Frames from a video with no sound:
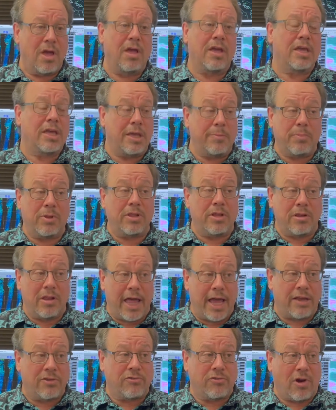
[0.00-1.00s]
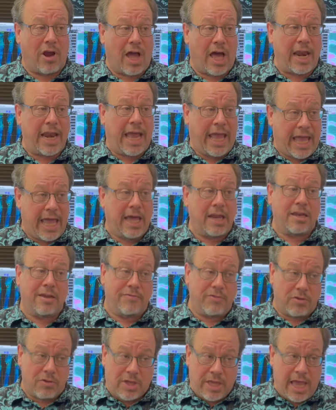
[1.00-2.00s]
Keep a little extra on hand
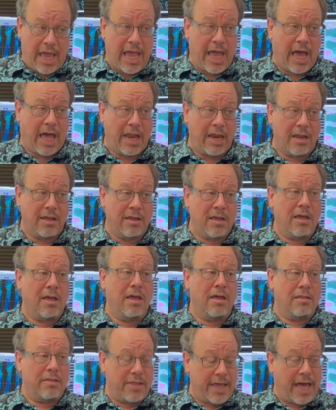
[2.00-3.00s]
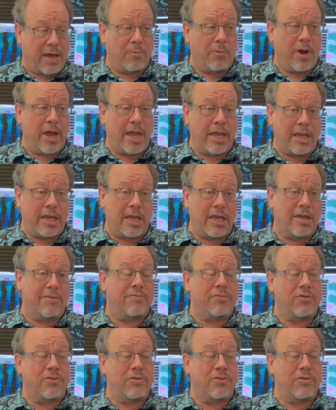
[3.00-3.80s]
if you can. That way, if you